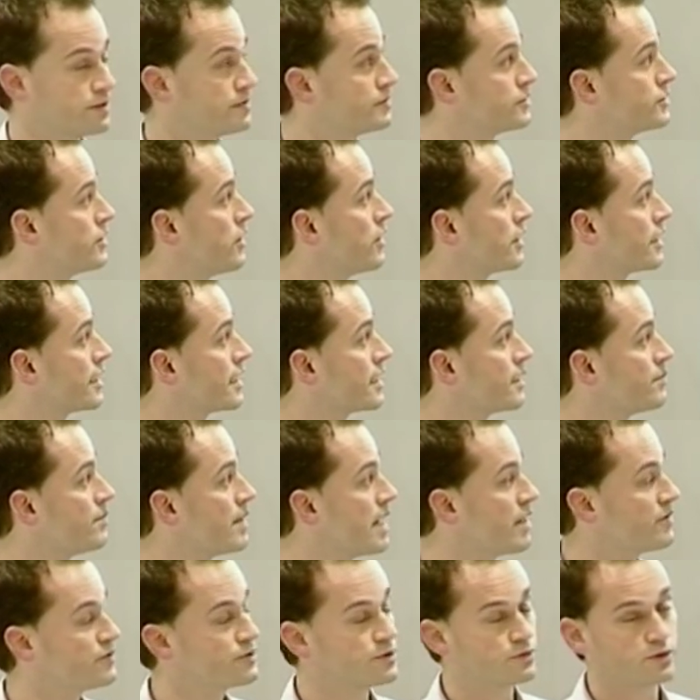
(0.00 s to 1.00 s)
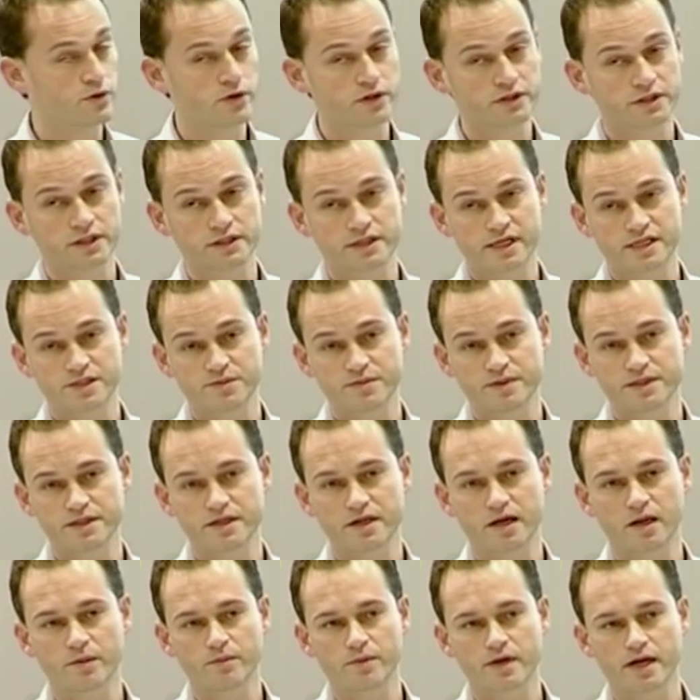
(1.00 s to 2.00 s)
talking about the work that has been
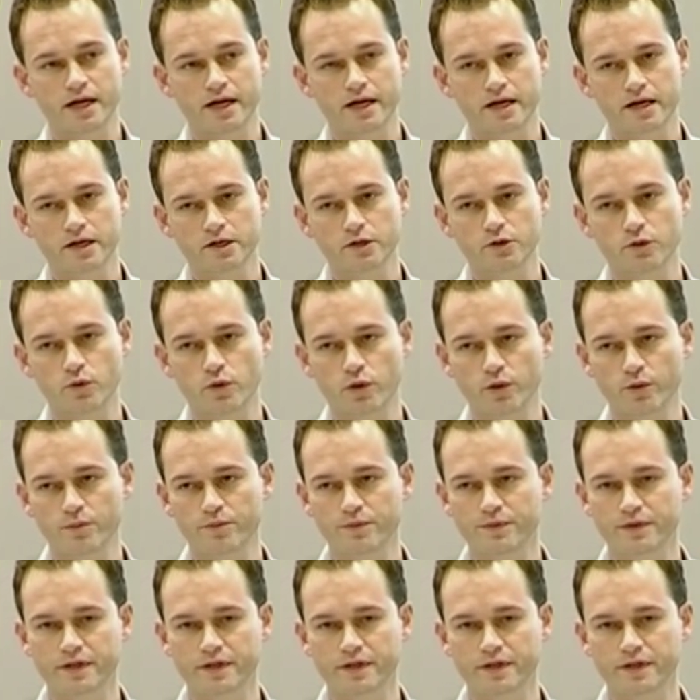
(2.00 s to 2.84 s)
done by our group,